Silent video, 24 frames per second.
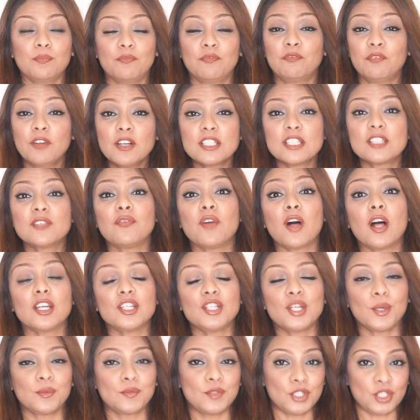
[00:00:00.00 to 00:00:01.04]
first of all,
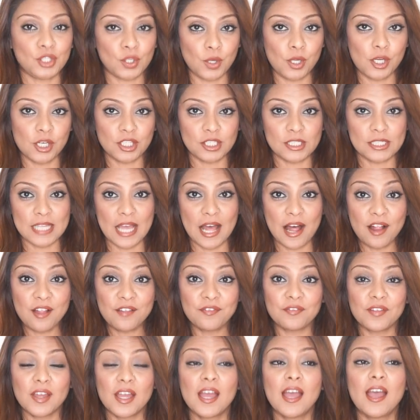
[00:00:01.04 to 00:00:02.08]
you have to show
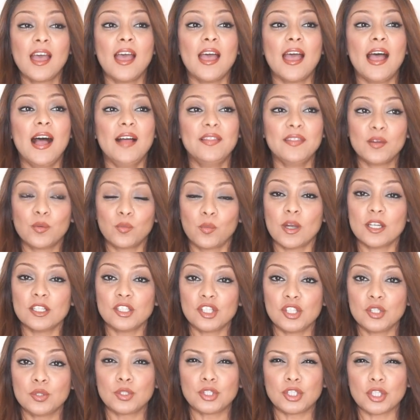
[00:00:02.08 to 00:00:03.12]
yourself. And then
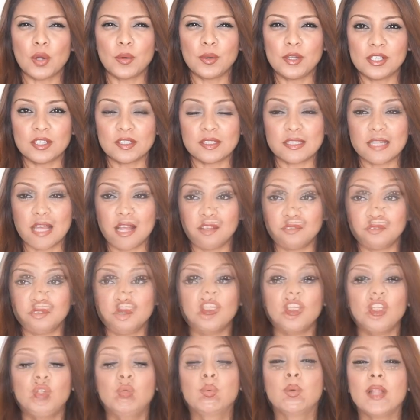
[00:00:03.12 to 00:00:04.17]
once you show yourself,
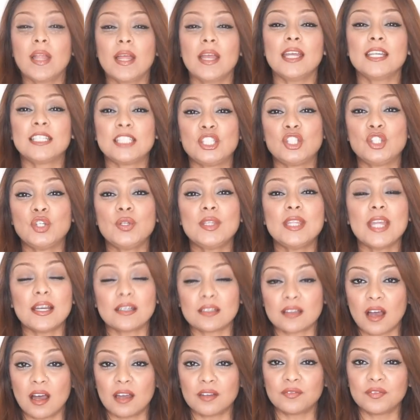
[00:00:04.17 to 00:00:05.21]
you will exude
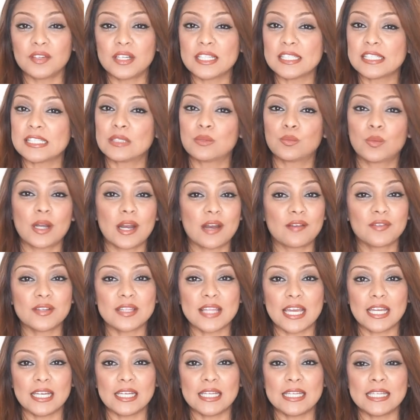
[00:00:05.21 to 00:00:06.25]
that confidence in whatever
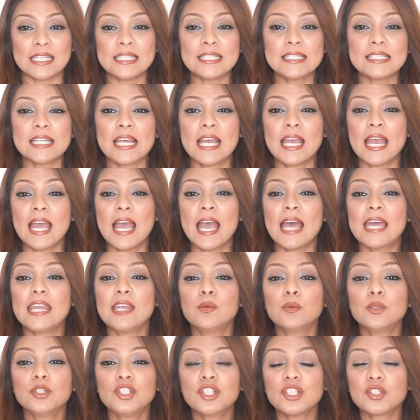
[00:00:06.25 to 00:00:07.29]
that is. And
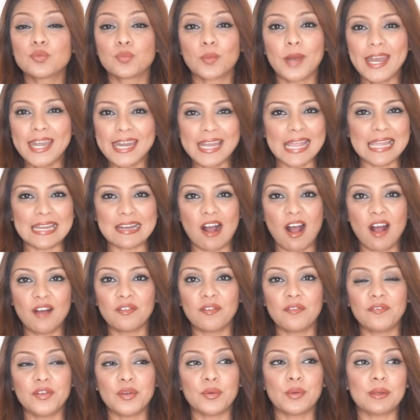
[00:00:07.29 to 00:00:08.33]
it will just radiate off
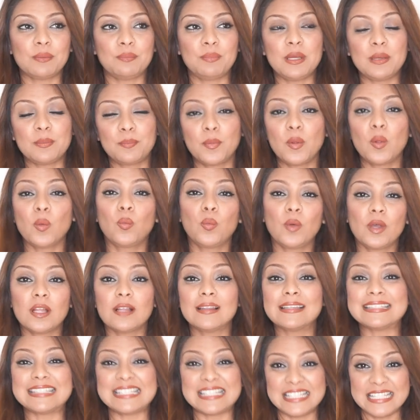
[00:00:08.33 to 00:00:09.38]
of you and people
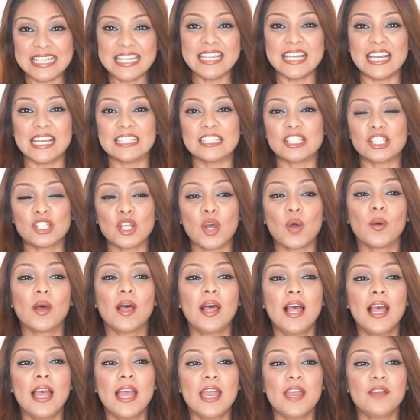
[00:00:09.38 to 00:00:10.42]
will see it. So
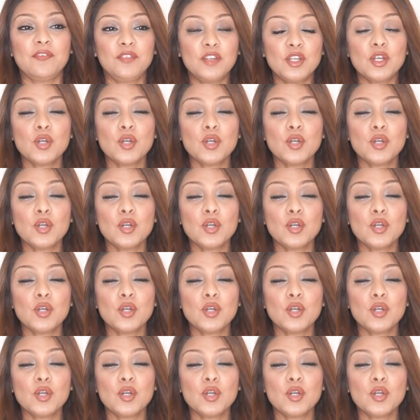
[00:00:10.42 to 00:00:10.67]
if